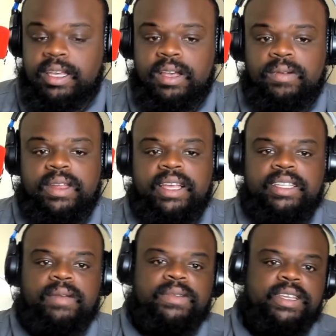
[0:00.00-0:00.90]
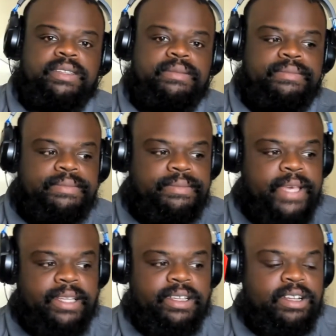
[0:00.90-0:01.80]
He'll realize that when he's
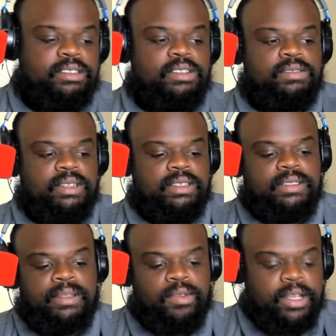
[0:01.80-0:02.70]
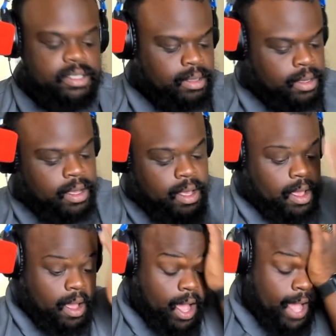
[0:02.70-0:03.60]
18 years old and he's depressed.
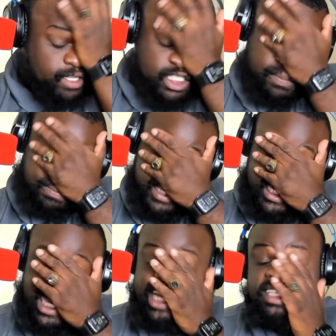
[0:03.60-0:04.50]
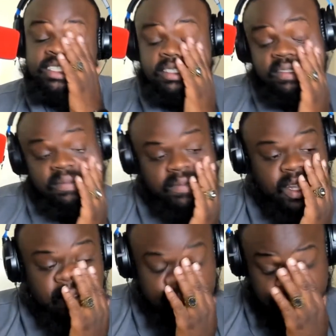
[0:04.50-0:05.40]
Uh, just being honest, you
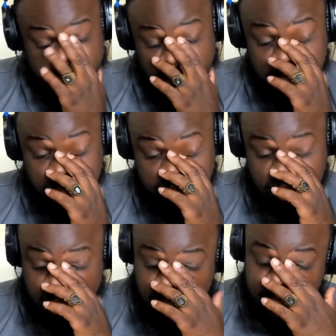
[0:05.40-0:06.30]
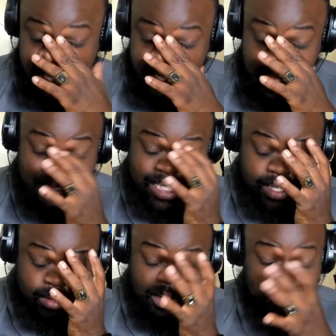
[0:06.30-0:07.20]
know, if that was a
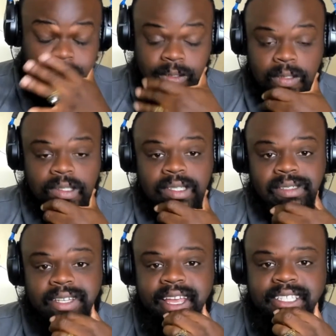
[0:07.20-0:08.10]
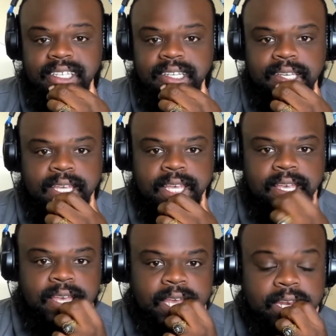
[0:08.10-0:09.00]
little girl dancing
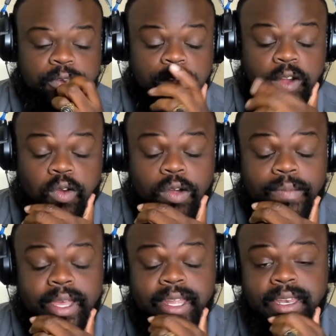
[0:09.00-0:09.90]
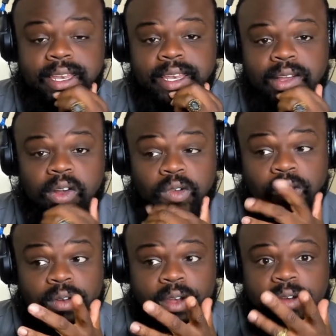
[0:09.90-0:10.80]
and there were grown men or
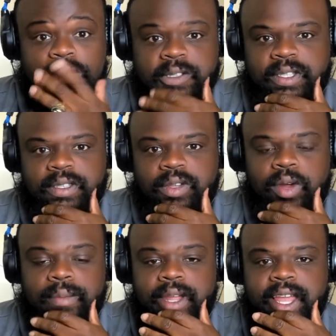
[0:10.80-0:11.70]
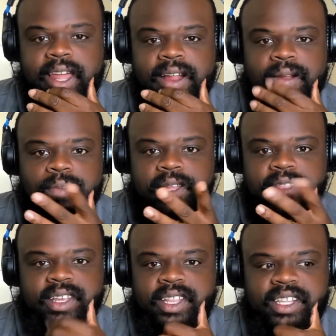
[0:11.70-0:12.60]
grown adults throwing money at her? What do you
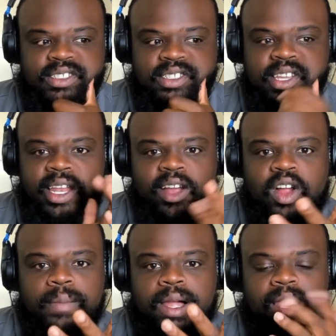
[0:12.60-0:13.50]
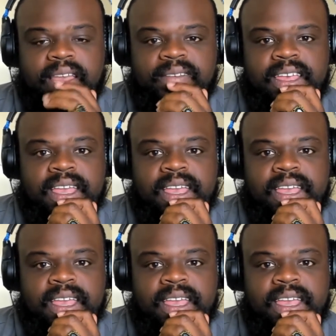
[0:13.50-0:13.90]
think that's telling her about life?